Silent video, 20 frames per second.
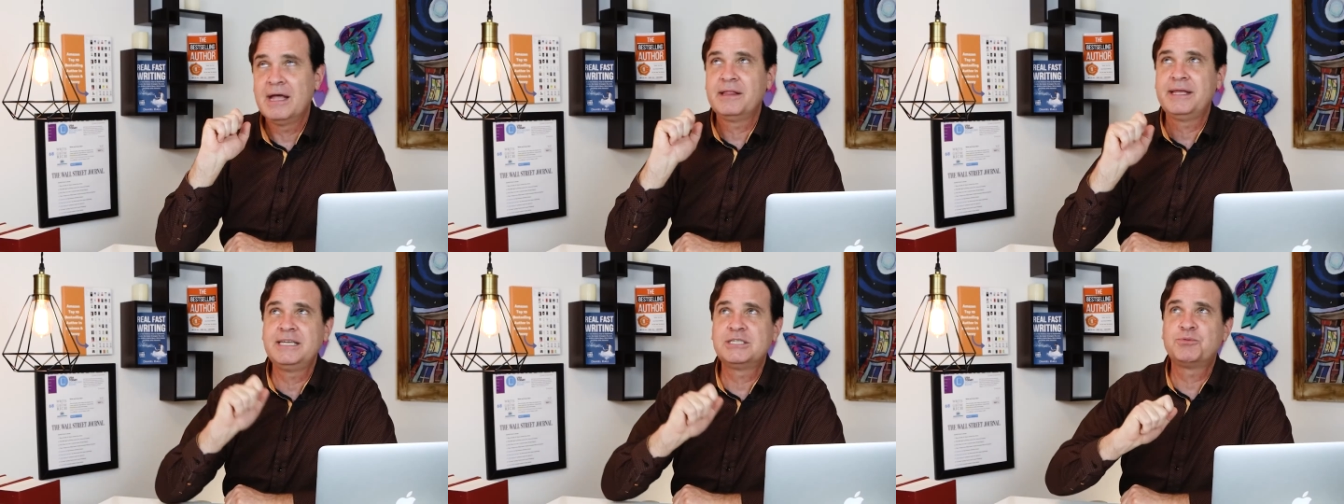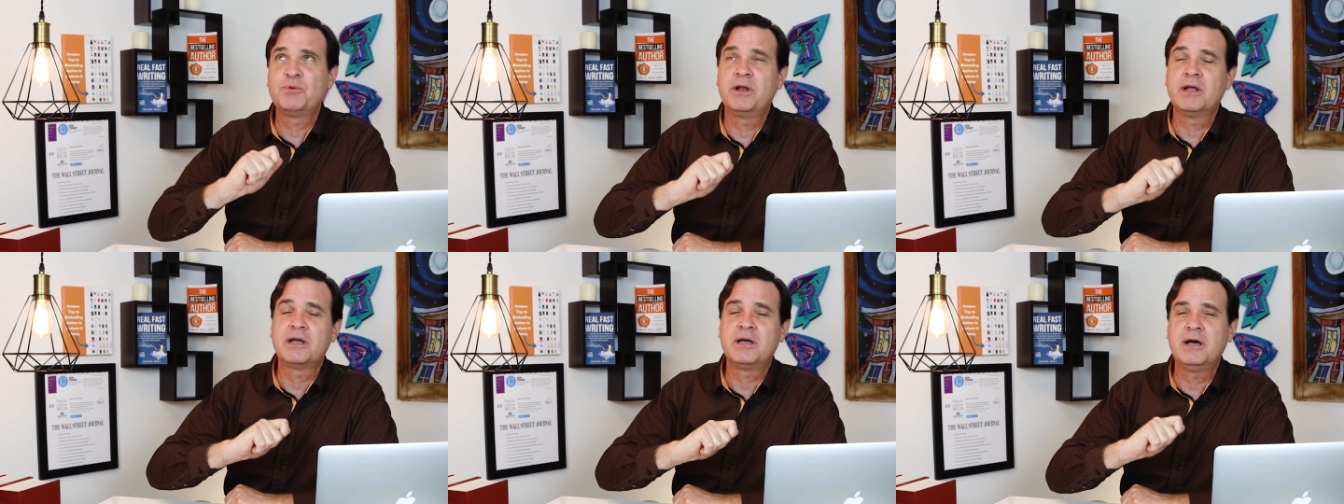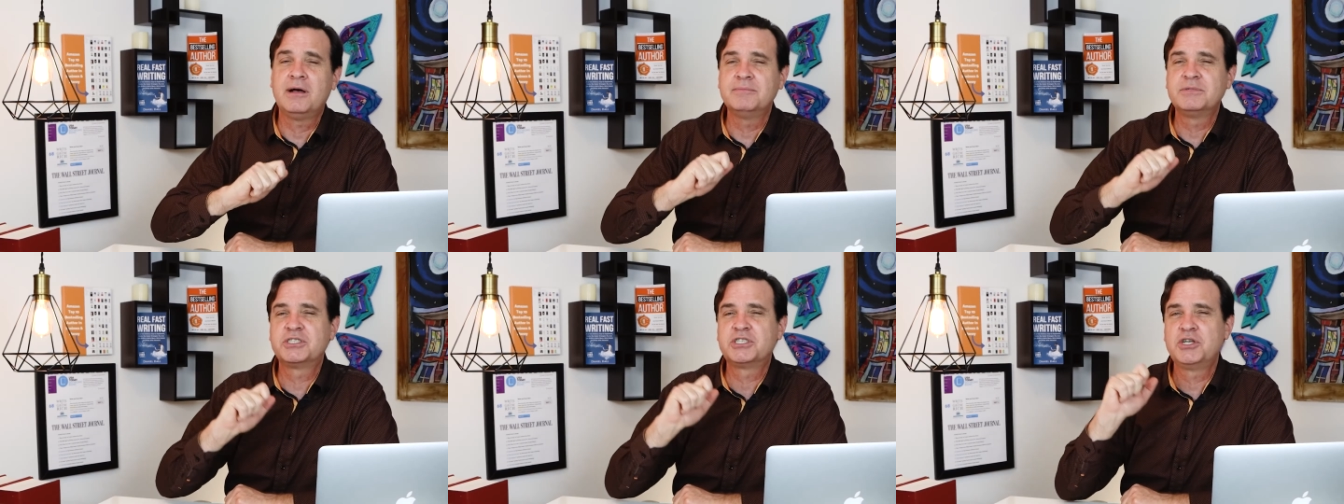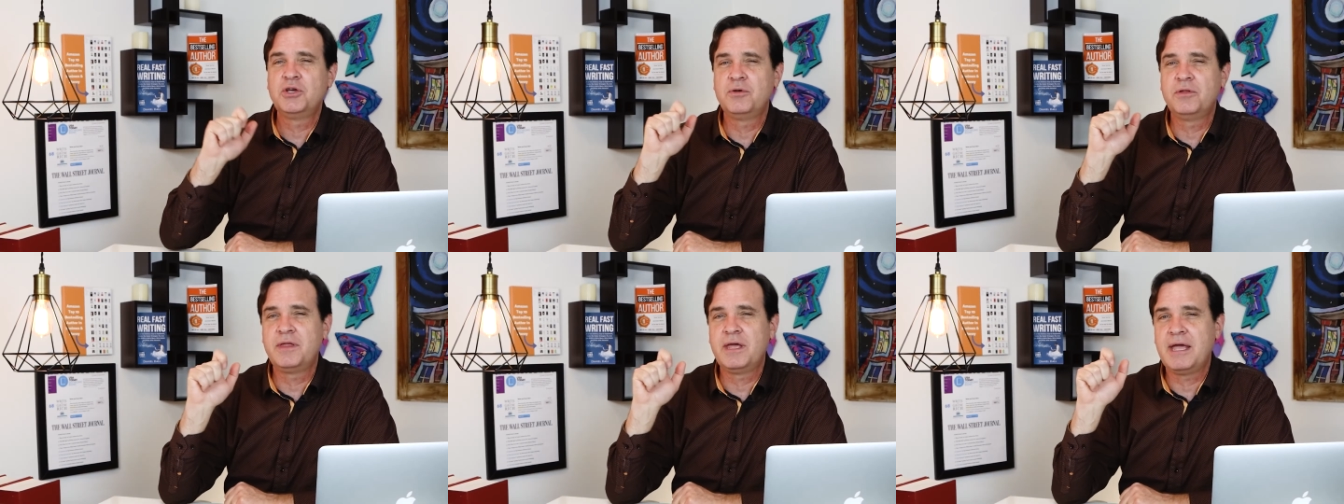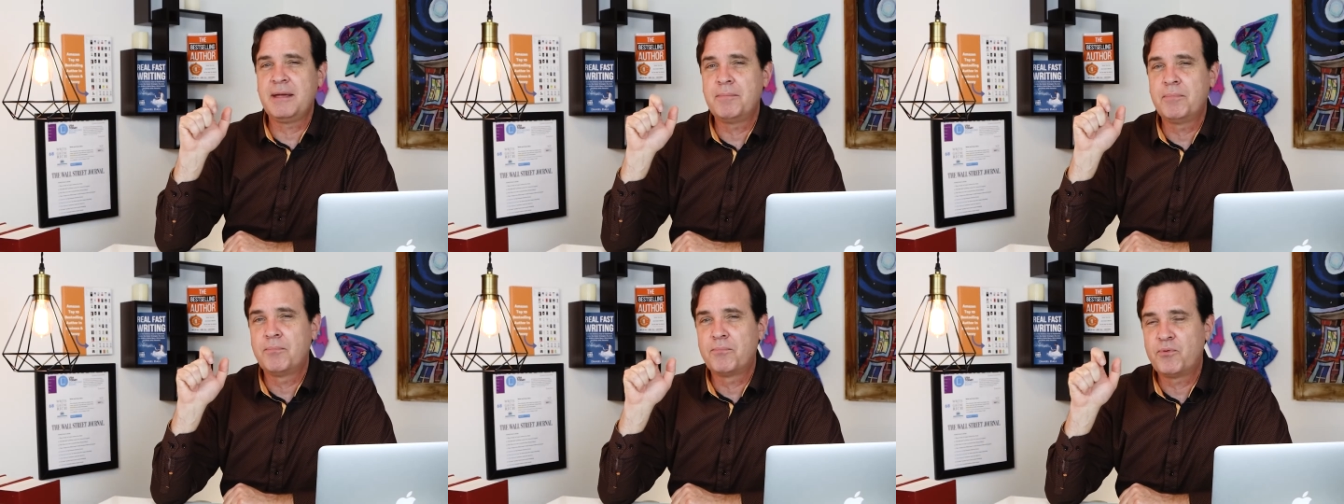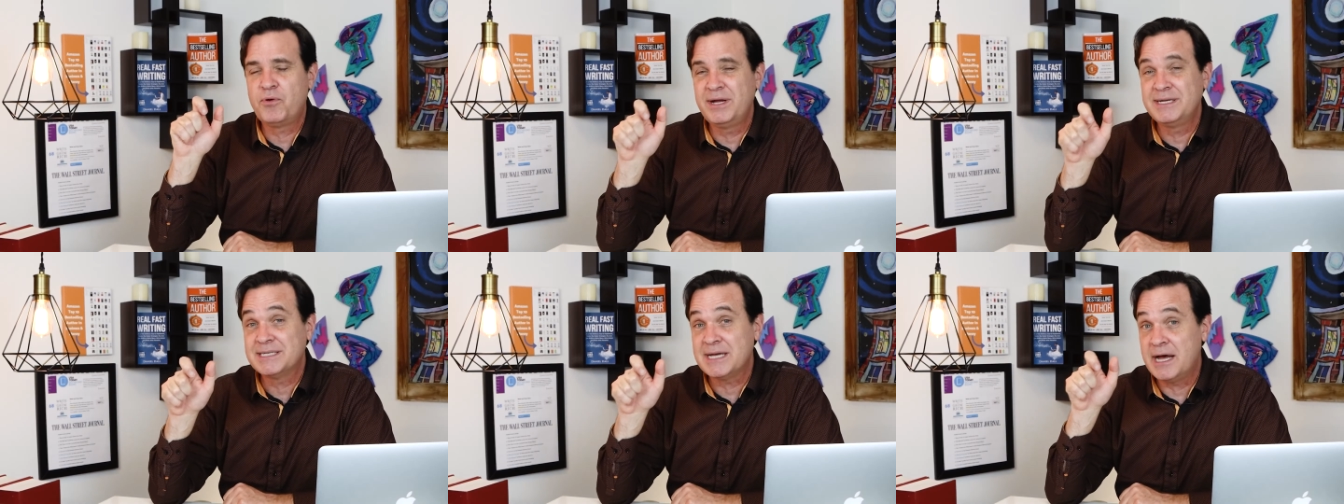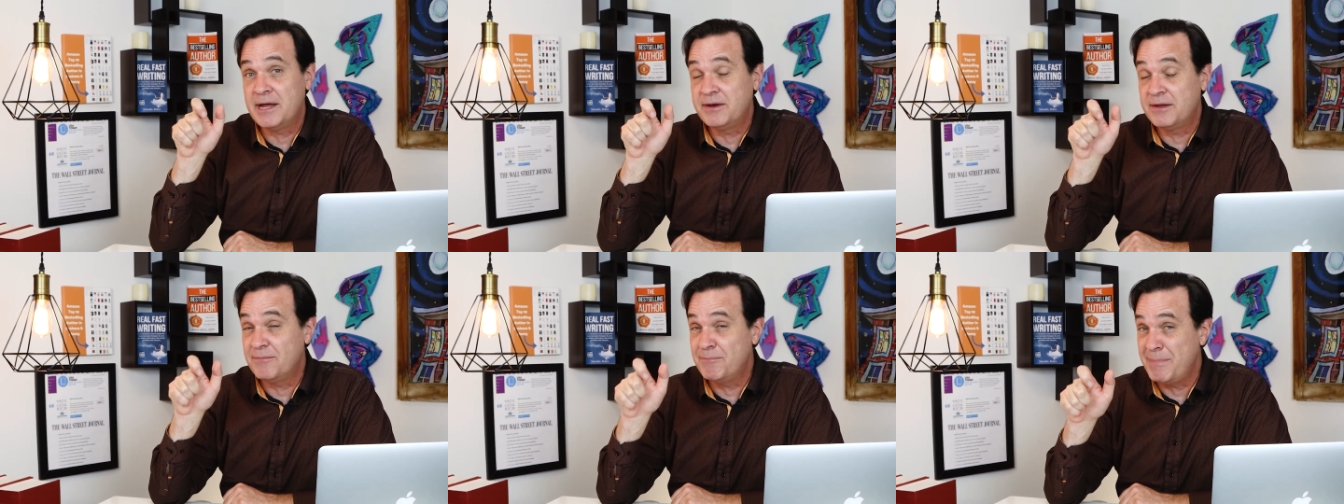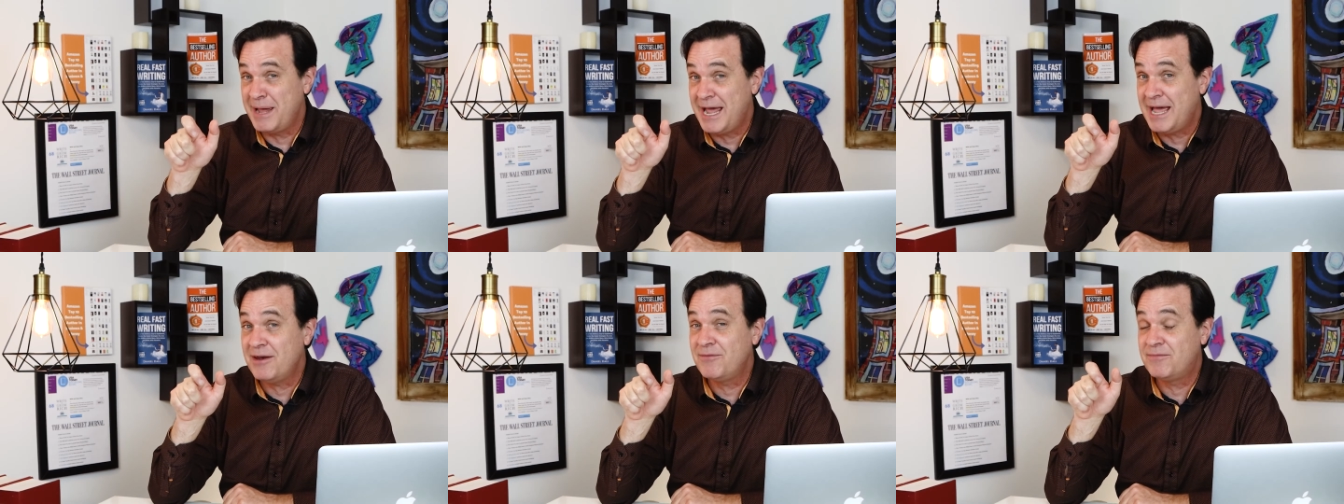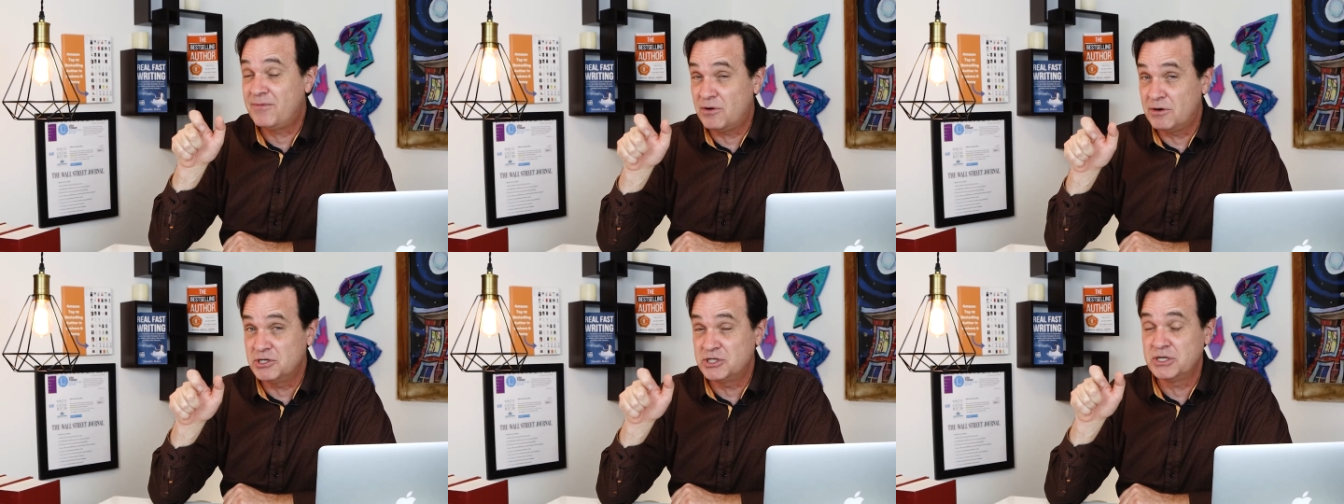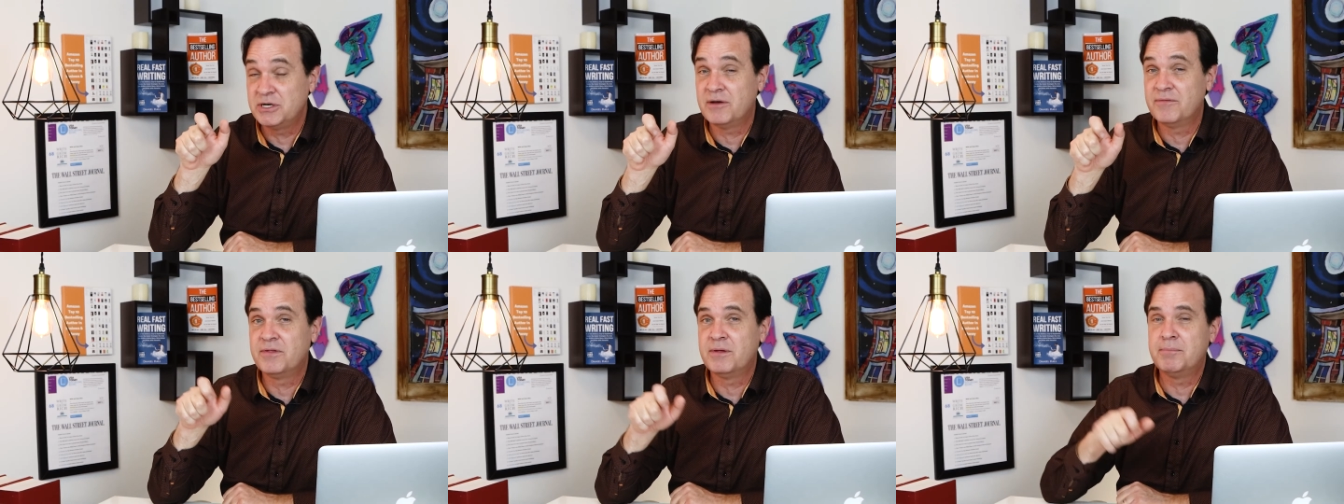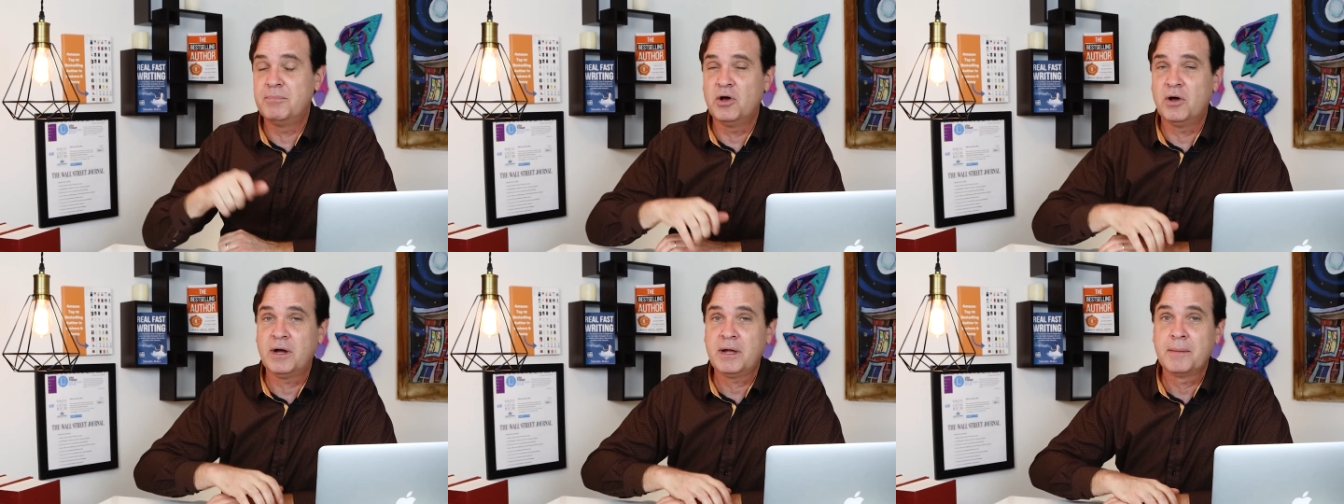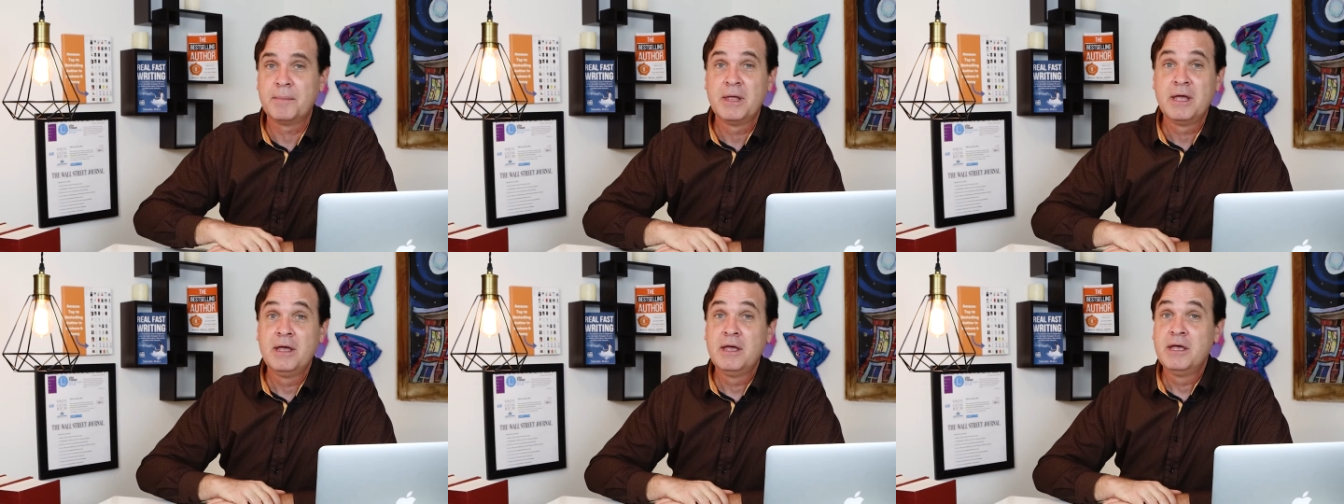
at least when it comes to the print on demand version of the book.